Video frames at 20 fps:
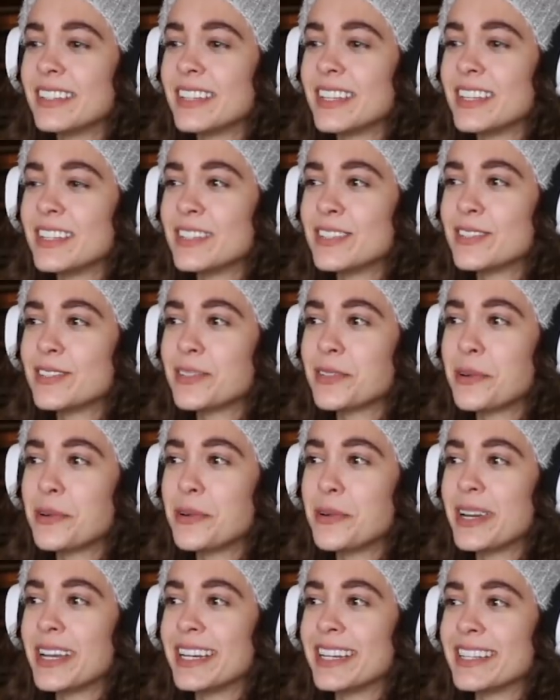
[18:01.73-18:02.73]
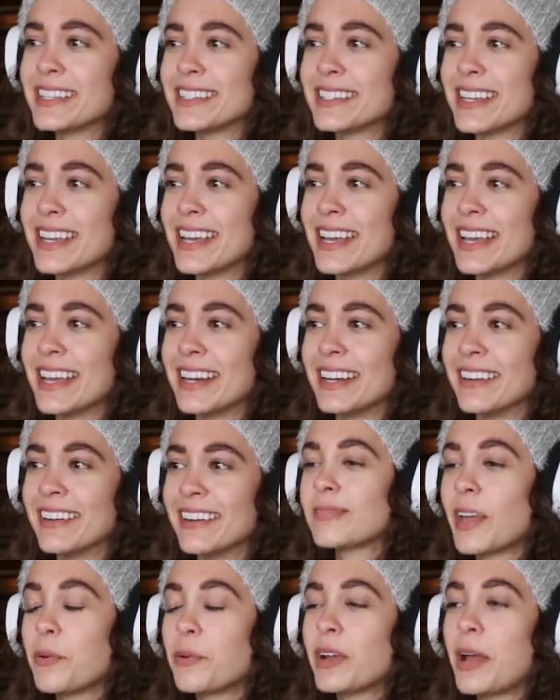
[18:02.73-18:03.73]
he's so innocent.
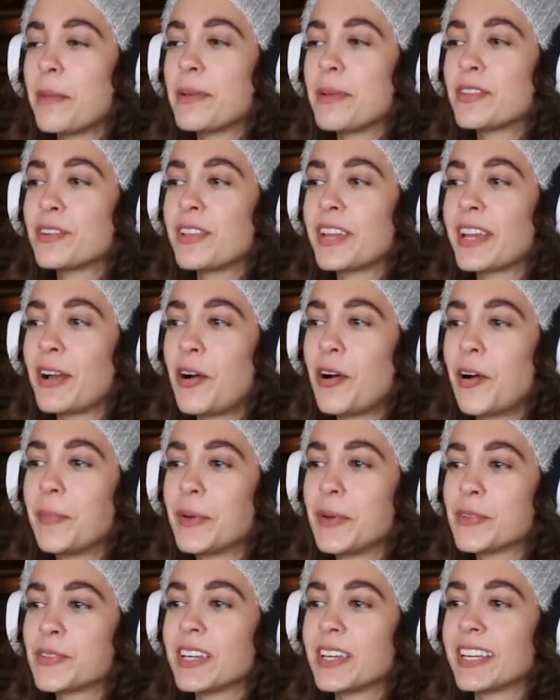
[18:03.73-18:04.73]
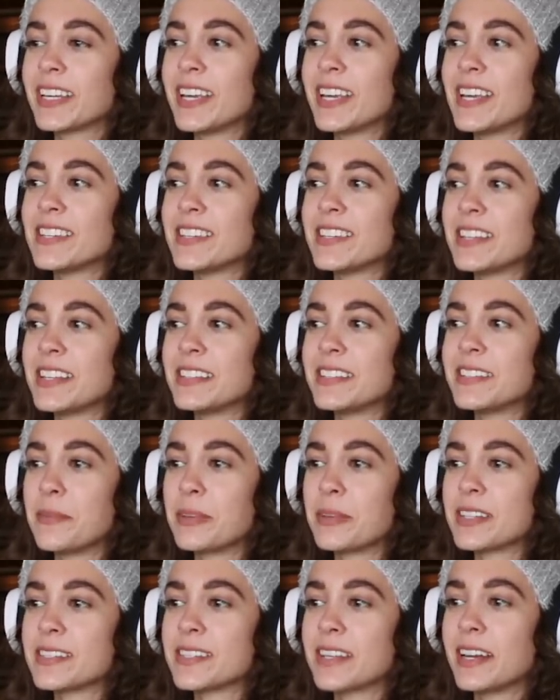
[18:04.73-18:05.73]
I, bet they're like almost gonna kiss and then
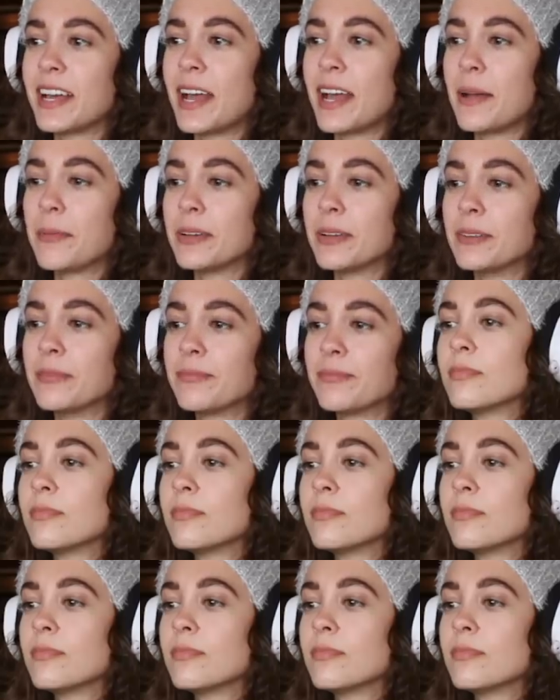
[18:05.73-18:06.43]
something's gonna happen.